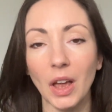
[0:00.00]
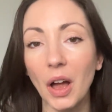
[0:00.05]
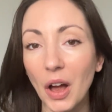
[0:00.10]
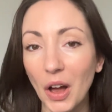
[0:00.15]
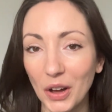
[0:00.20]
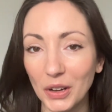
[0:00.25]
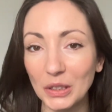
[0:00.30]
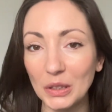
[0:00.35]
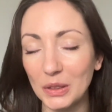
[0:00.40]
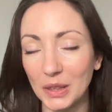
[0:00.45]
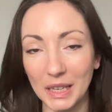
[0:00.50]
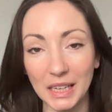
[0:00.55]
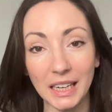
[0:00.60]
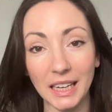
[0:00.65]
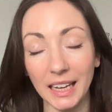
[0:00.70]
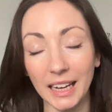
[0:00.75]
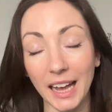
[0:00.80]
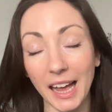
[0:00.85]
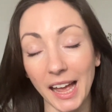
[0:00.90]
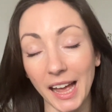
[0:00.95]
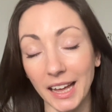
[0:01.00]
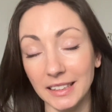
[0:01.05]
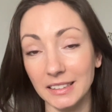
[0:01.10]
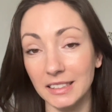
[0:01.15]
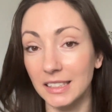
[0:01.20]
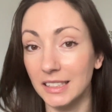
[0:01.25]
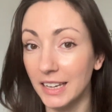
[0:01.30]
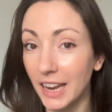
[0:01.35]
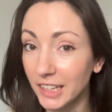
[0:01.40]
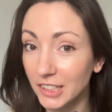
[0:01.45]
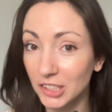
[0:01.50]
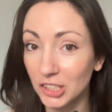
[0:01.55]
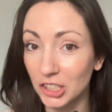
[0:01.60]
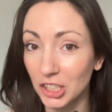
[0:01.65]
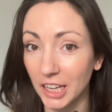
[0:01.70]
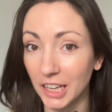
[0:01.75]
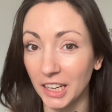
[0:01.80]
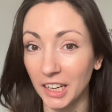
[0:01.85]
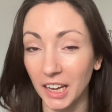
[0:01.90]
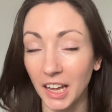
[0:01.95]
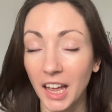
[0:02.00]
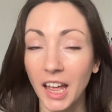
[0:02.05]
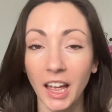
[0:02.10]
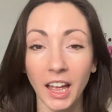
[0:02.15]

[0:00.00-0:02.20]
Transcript: Are you thinking ahead to next year